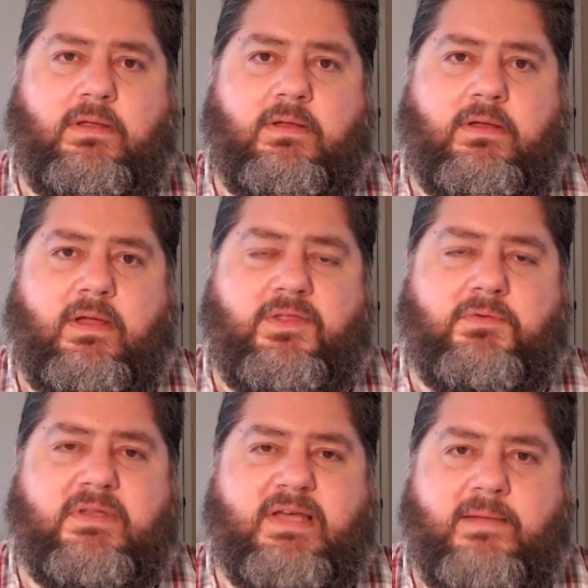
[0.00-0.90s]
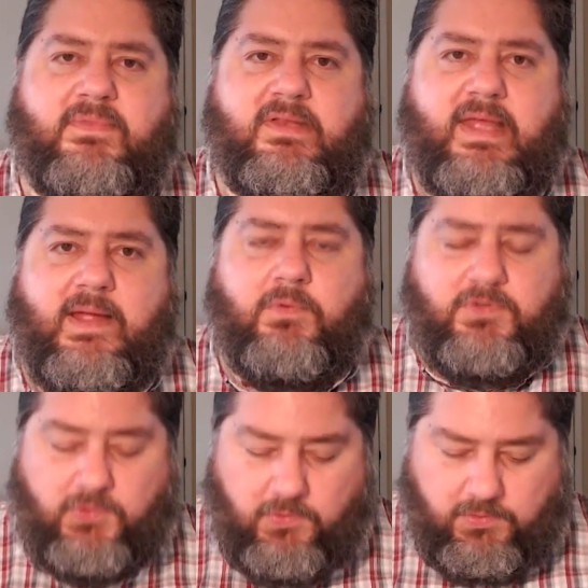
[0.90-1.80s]
Uh, three times a day, we're
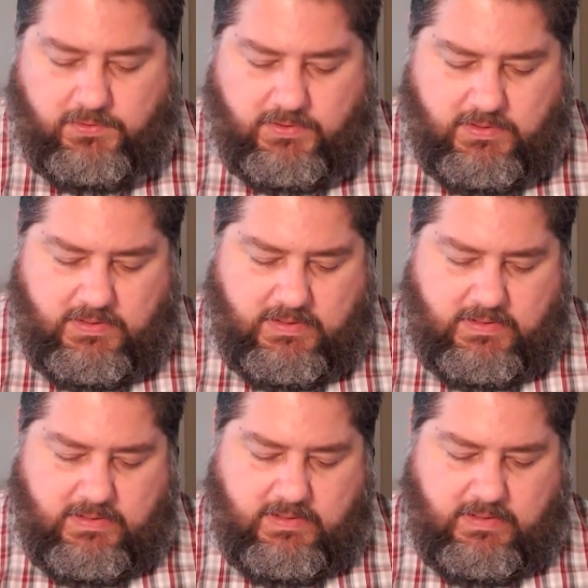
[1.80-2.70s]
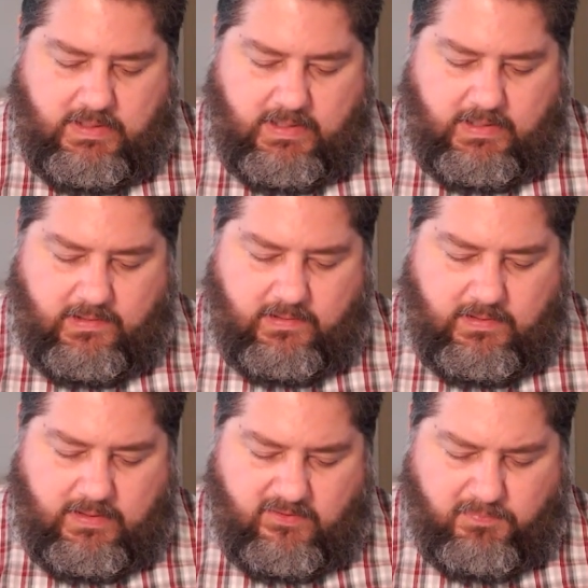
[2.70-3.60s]
told, uh,
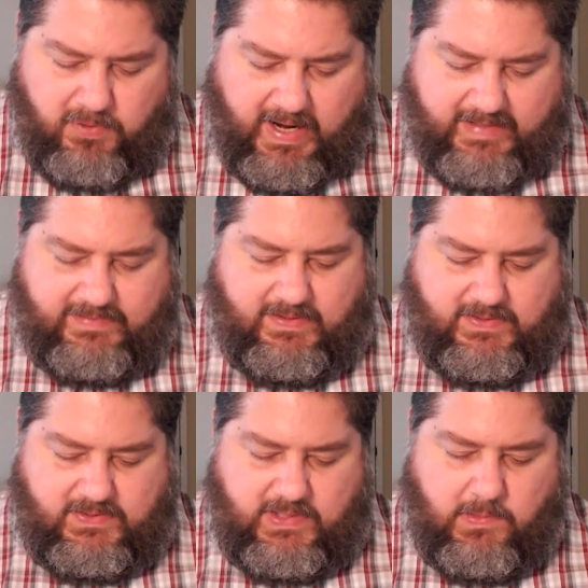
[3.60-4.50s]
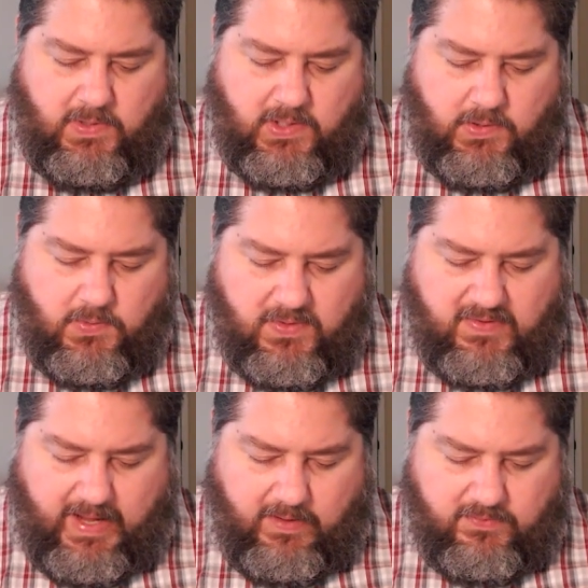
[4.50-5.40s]
his practice. He would go to his
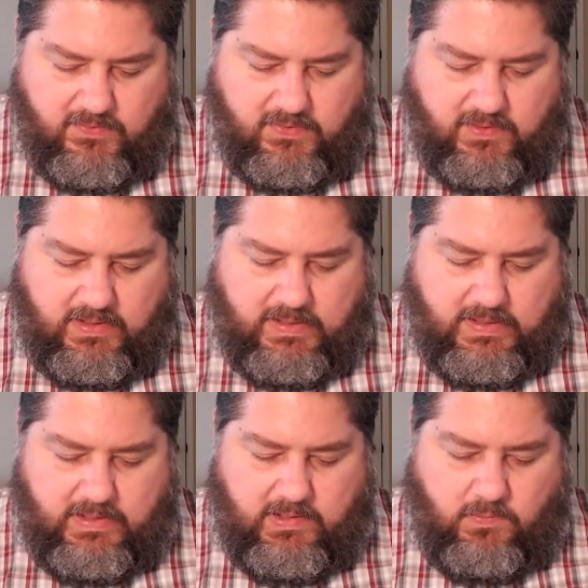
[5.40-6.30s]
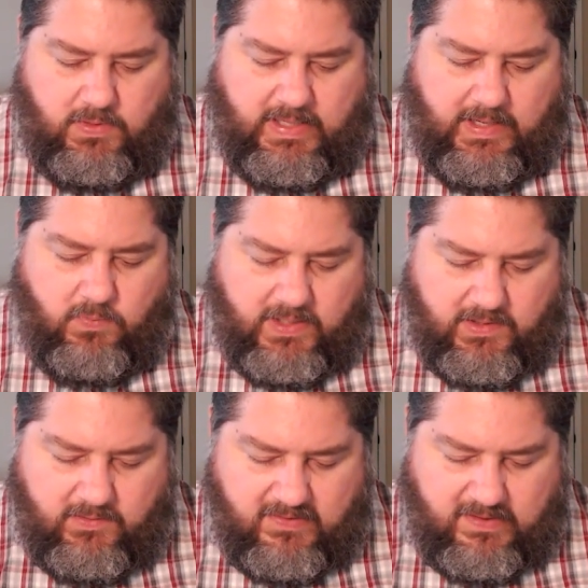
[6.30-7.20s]
house where he had
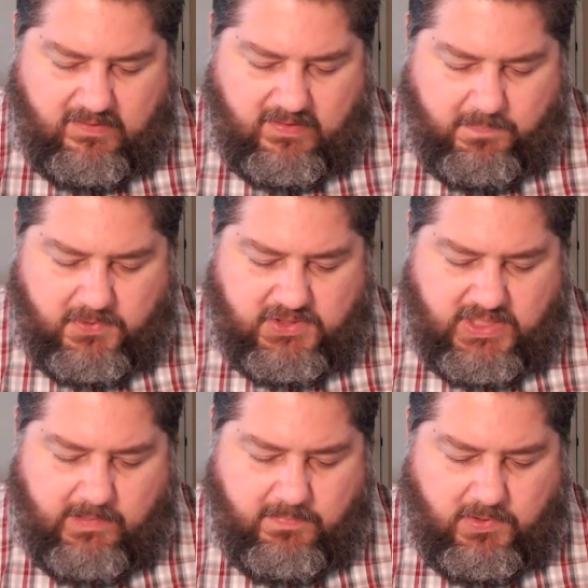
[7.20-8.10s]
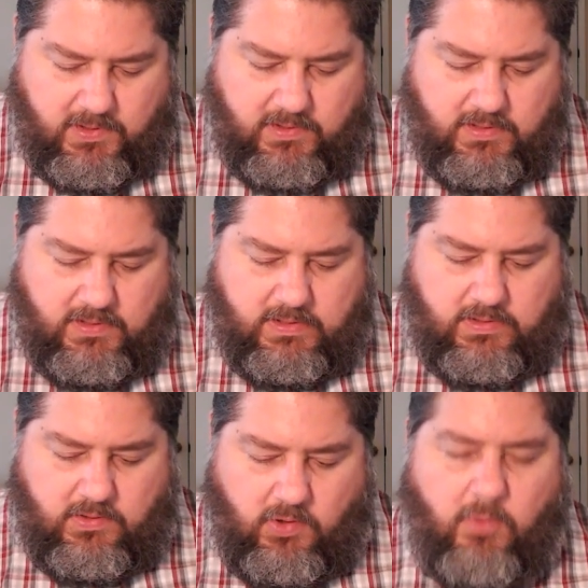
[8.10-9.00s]
windows in his upper chamber
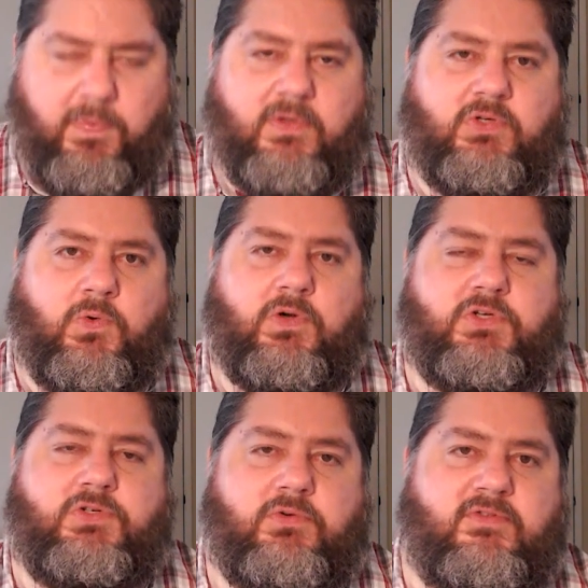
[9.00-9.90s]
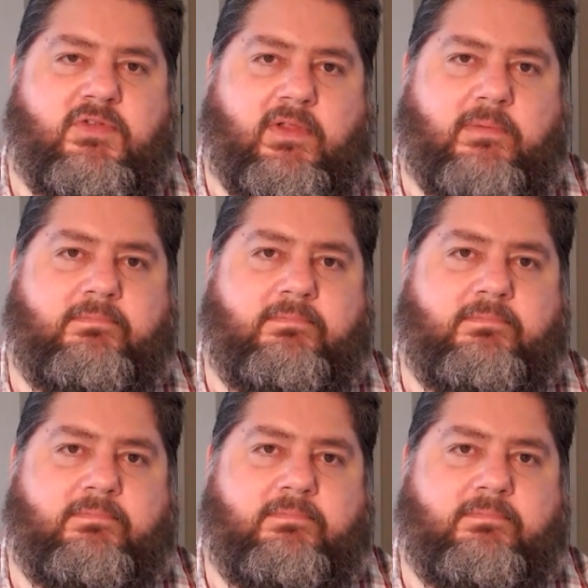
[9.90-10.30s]
open toward Jerusalem.